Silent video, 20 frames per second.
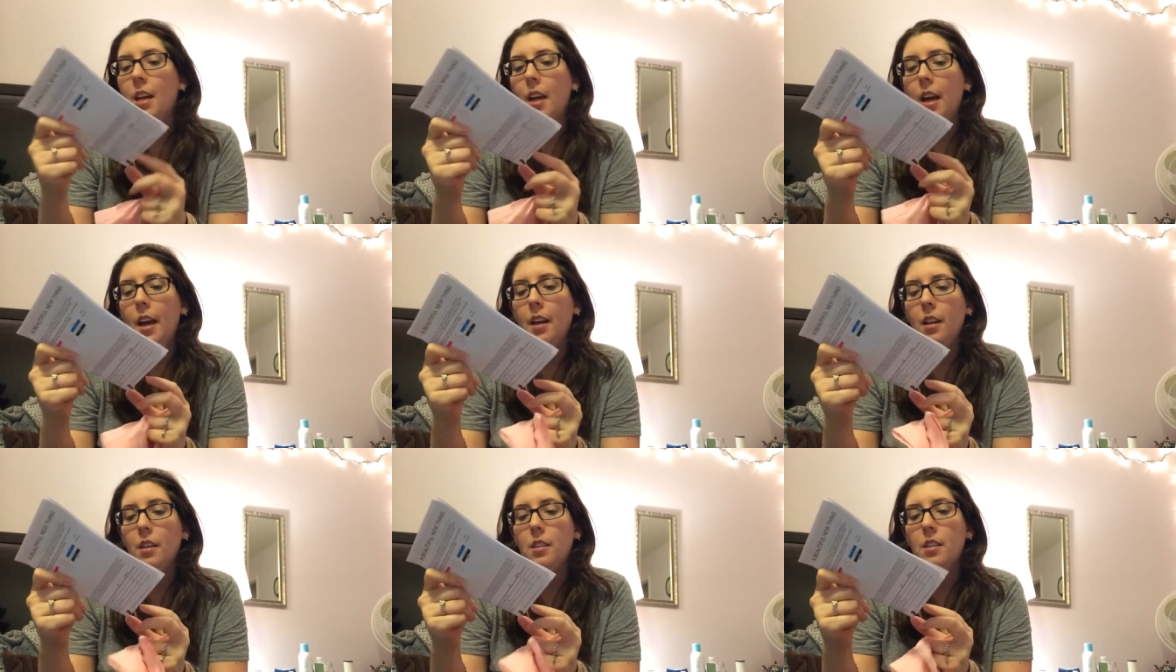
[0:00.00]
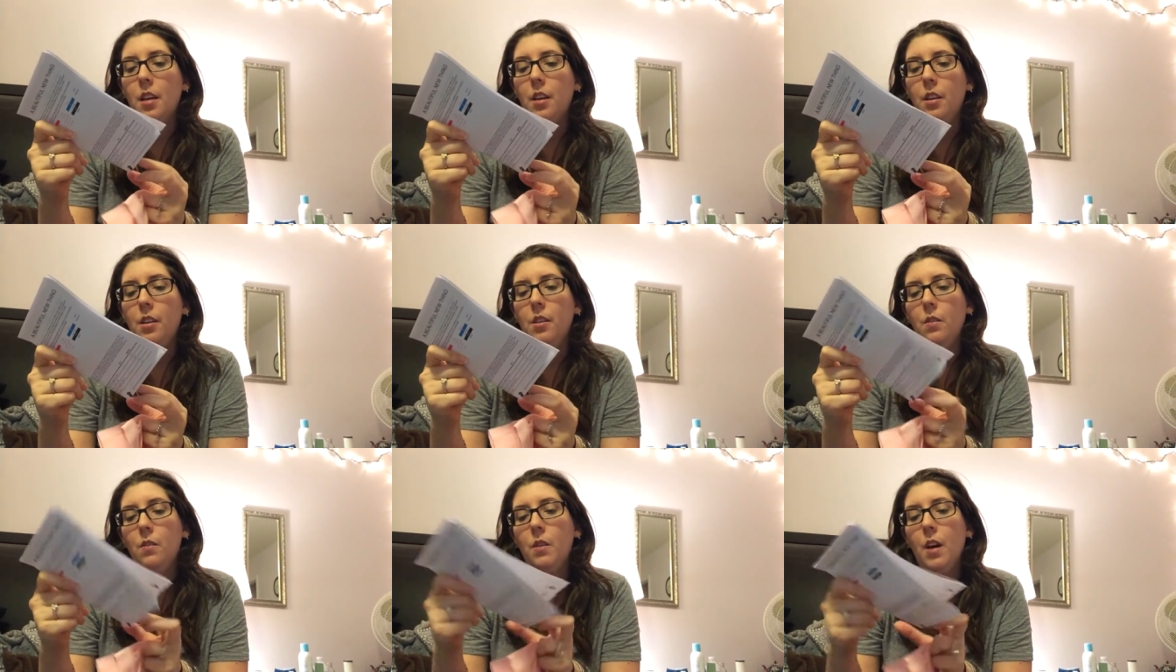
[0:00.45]
and I'll tell
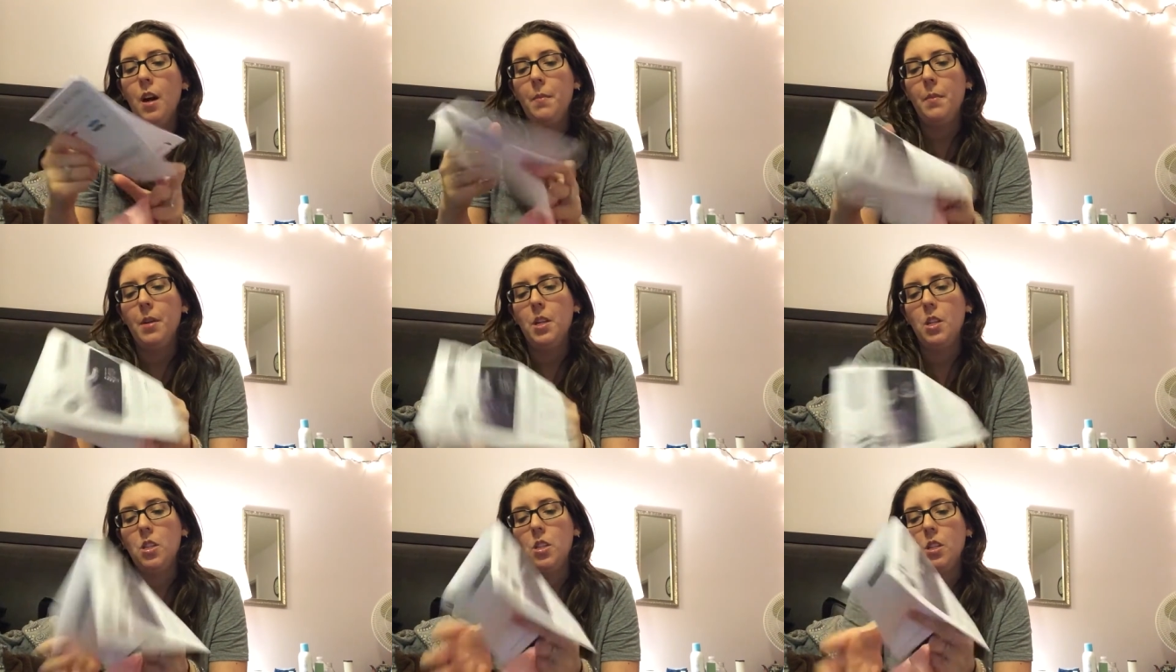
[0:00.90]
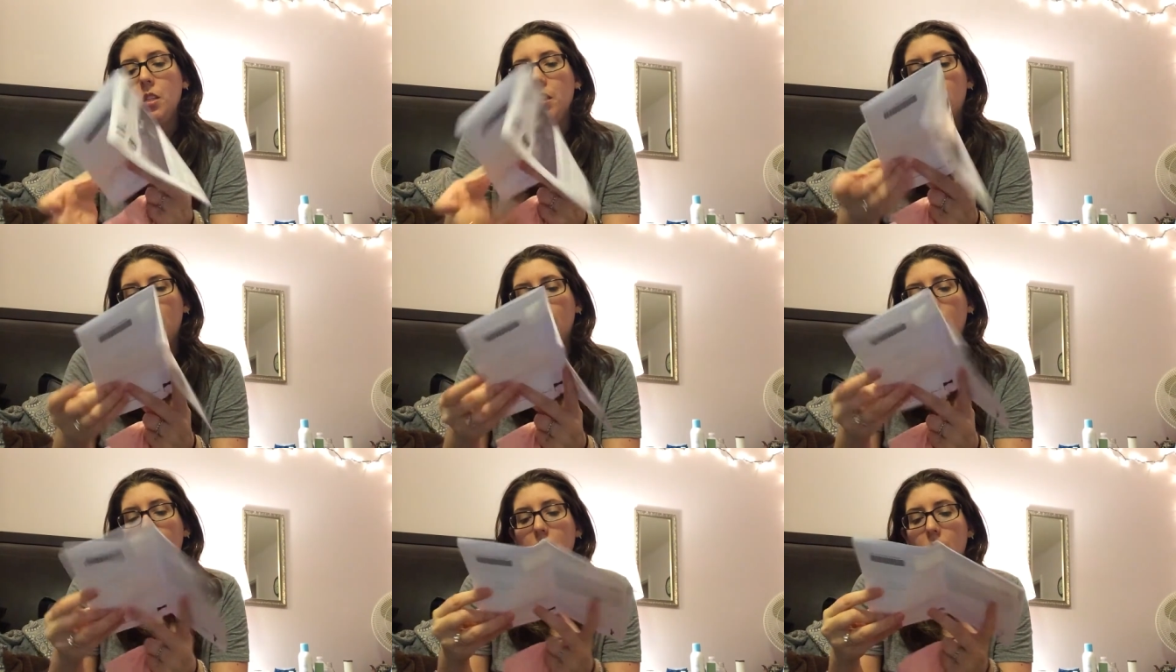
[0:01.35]
you how much these
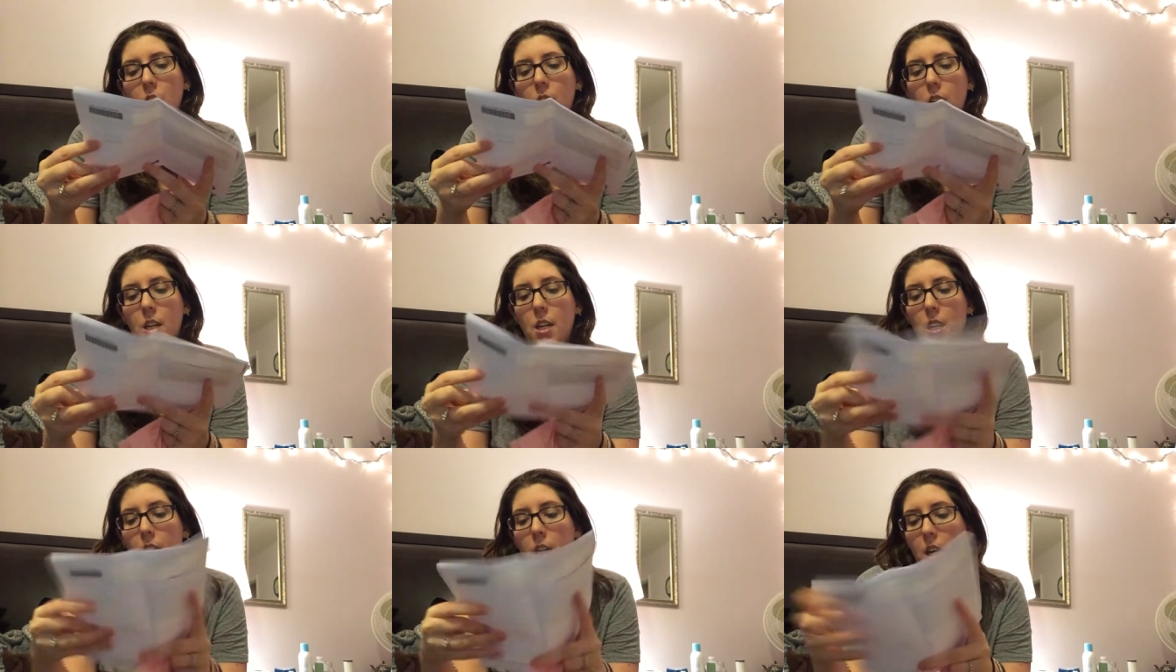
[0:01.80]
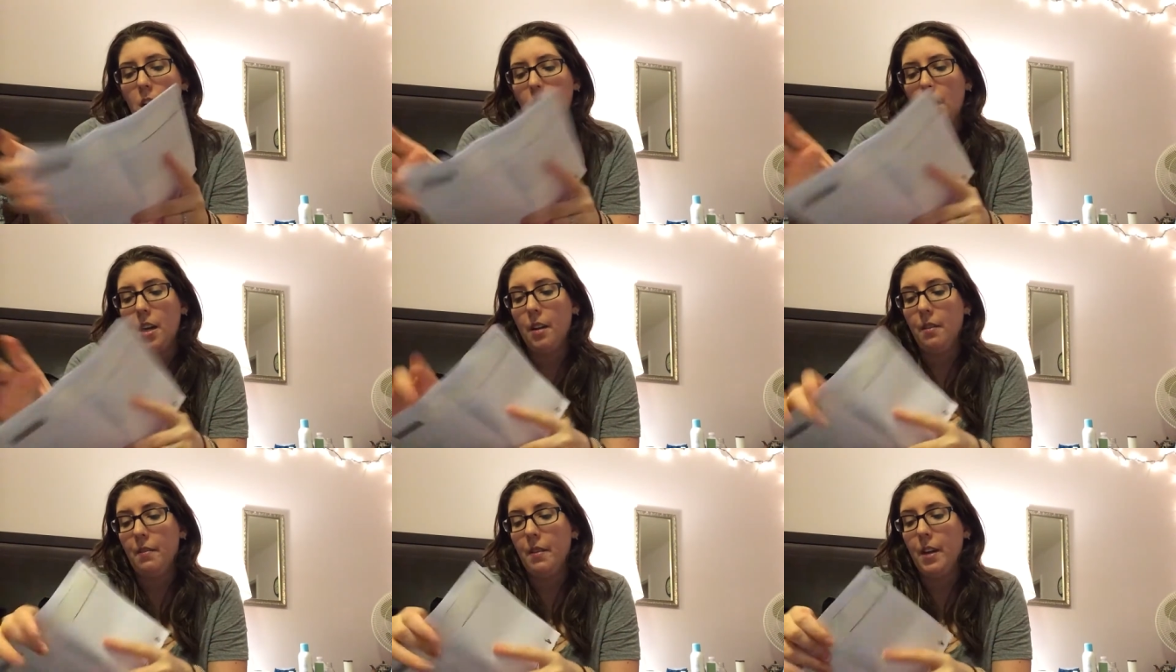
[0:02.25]
things are
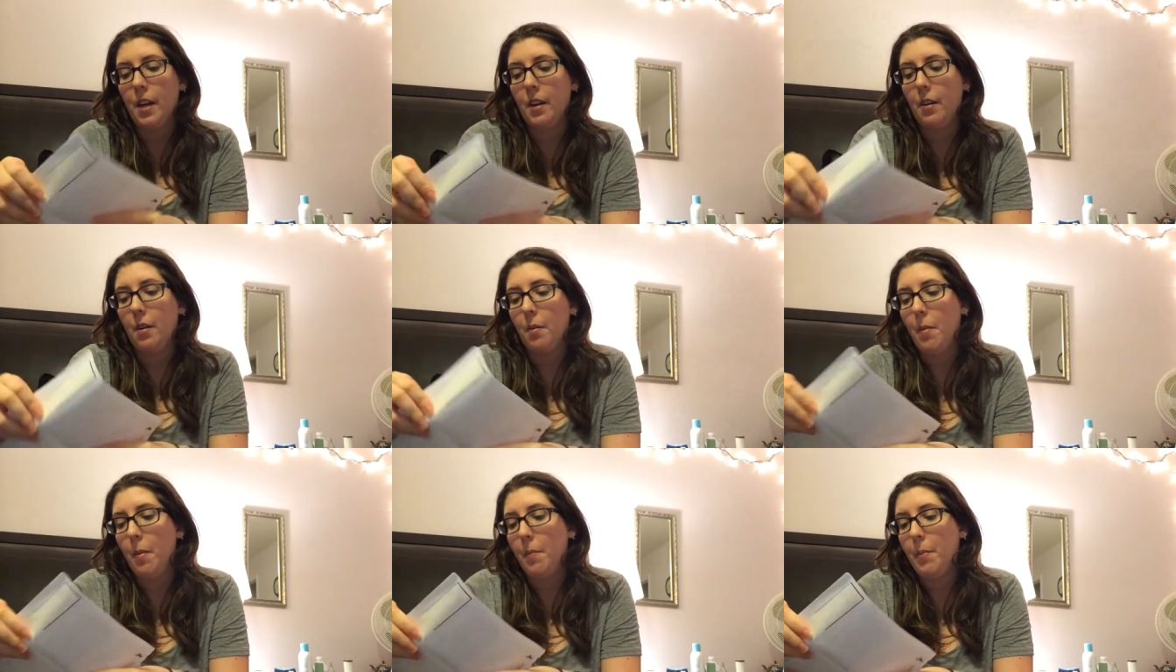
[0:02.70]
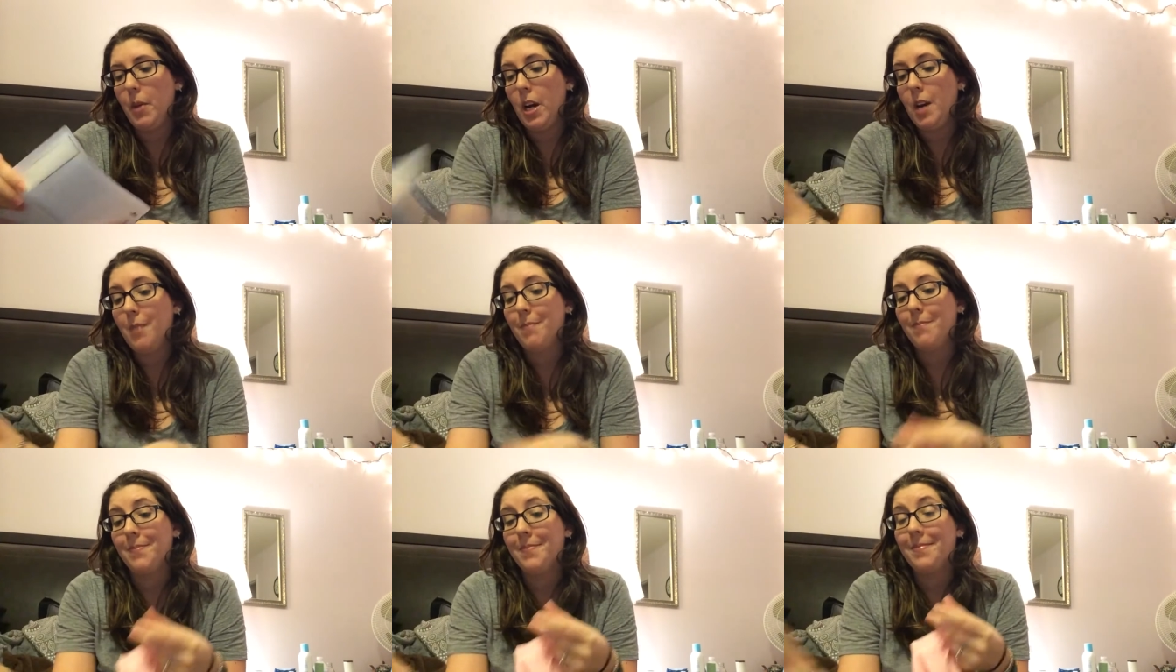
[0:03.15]
if I can remember.
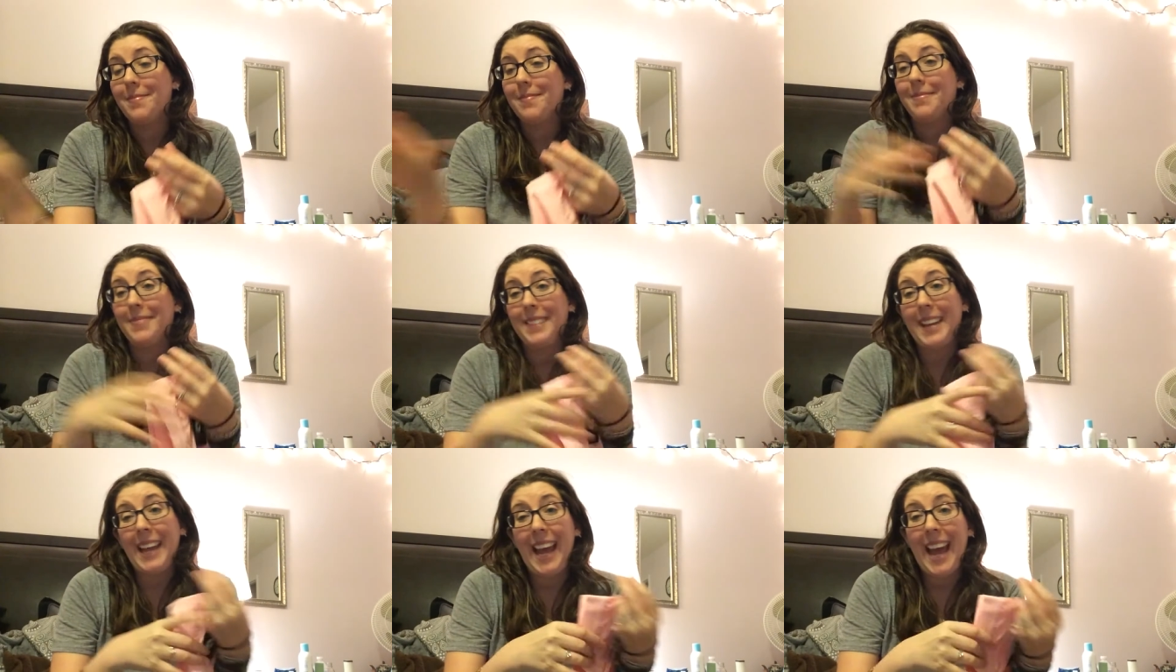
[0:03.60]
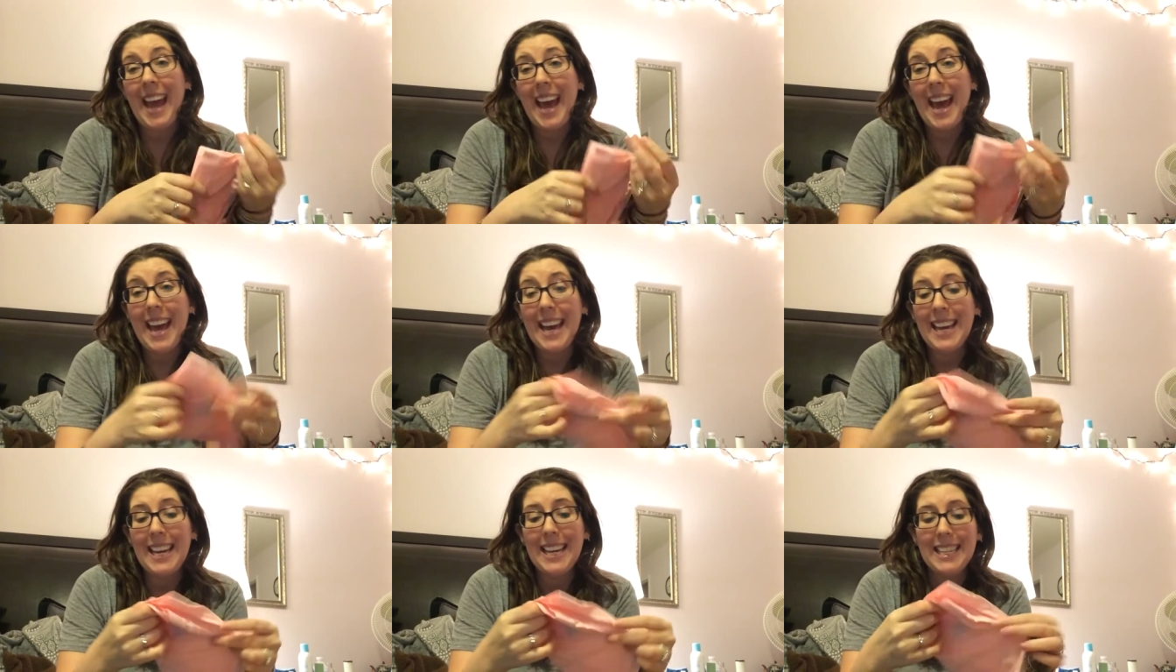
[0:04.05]

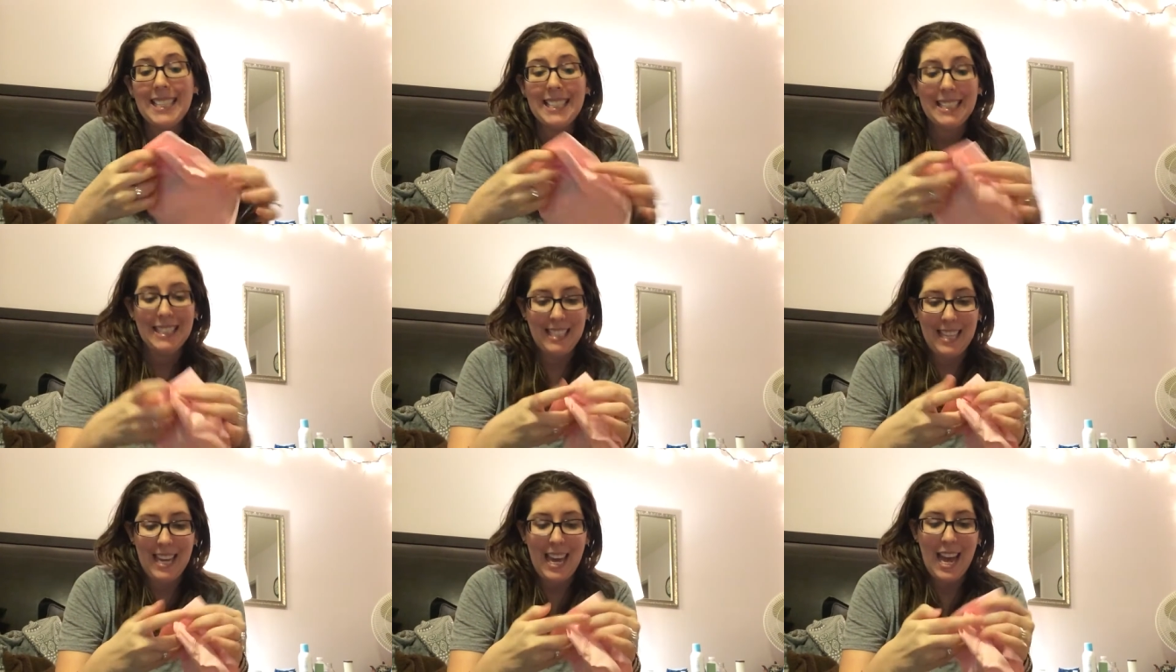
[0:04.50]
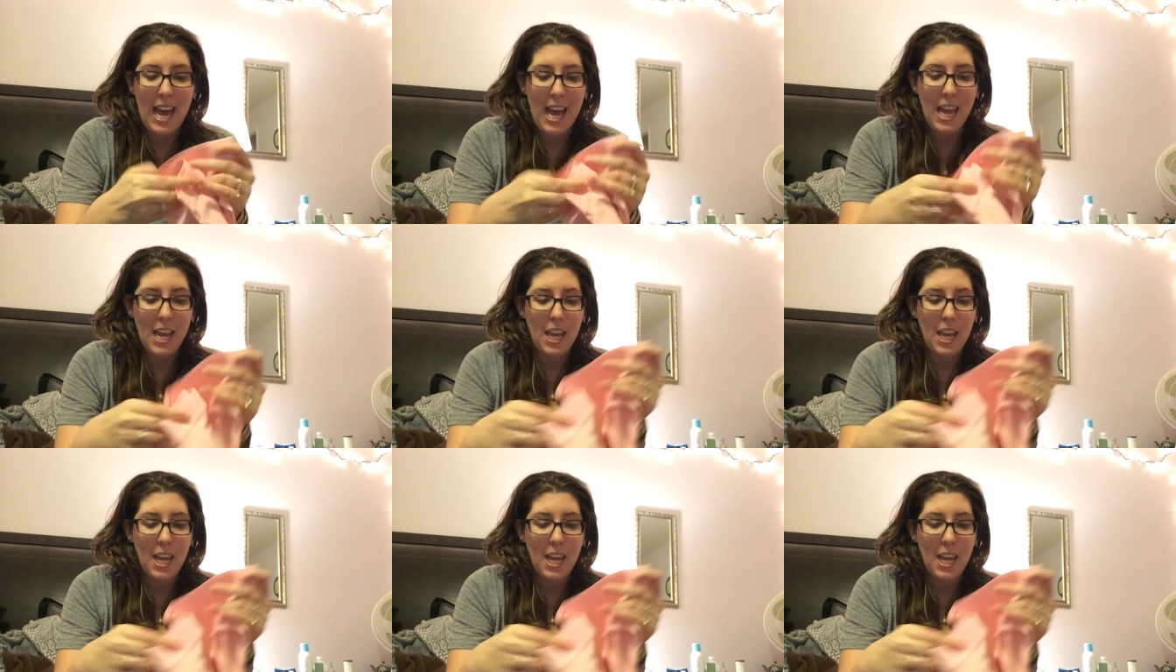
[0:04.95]
Okay? Okay.